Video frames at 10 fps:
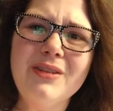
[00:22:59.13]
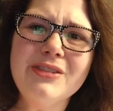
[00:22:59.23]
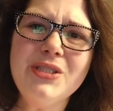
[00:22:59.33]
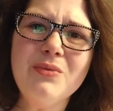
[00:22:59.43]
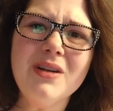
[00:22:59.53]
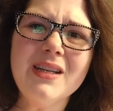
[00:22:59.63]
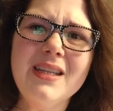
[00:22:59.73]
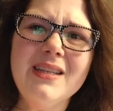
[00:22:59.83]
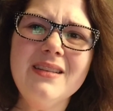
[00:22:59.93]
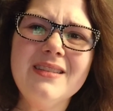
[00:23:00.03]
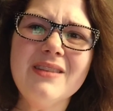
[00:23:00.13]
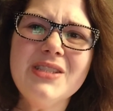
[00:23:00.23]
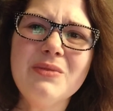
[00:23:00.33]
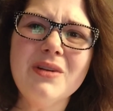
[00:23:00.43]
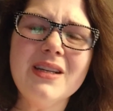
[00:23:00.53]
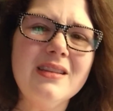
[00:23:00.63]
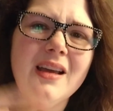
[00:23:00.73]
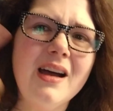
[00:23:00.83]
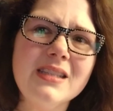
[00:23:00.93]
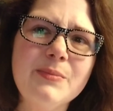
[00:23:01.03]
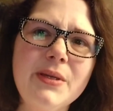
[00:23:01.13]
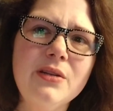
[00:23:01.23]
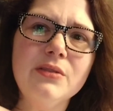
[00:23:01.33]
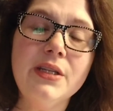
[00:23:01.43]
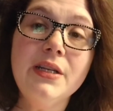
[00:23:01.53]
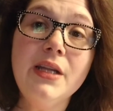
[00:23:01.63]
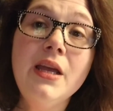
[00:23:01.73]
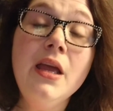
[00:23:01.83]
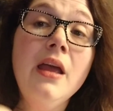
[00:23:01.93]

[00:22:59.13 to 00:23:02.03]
Don't you work in don't you work in the hospital? Da, da, da.